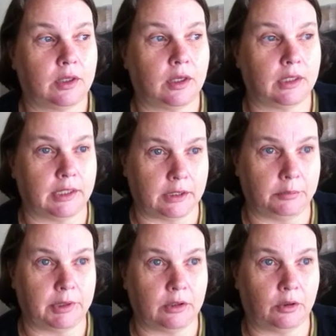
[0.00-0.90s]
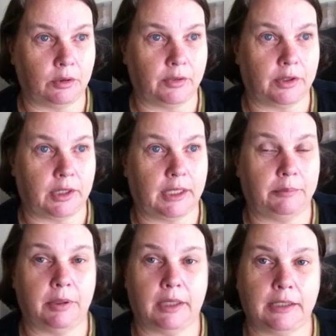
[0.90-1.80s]
a little bit longer than I
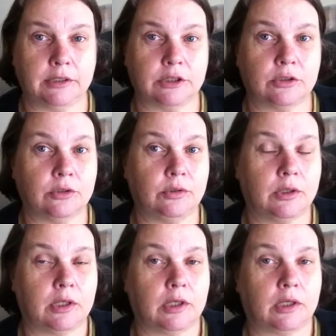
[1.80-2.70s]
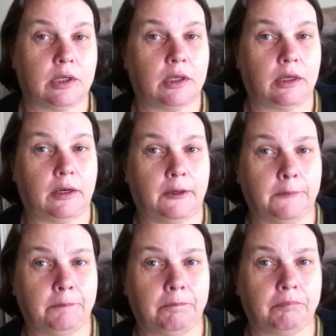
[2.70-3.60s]
had planned to,
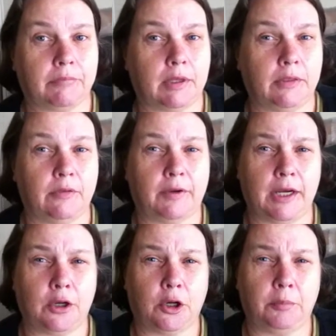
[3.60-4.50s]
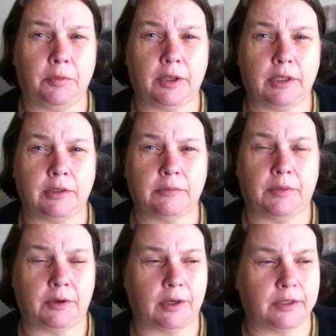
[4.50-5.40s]
in the vain hope that
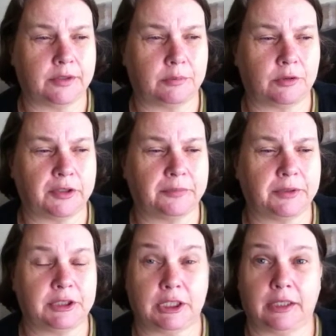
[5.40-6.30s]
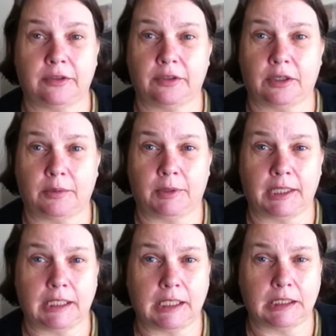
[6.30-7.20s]
there are some Christmas charts that I
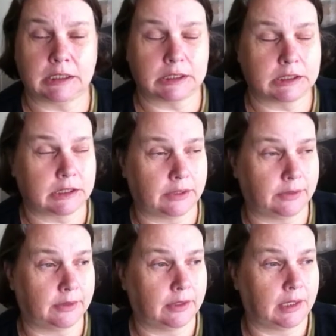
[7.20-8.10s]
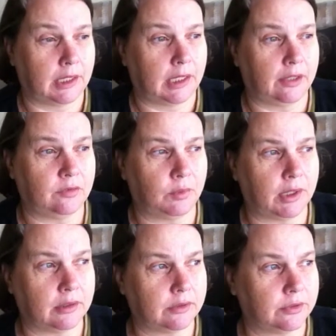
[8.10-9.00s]
might get, as
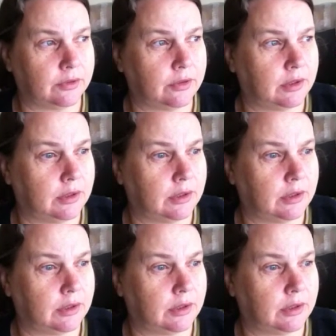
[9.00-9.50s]
well as,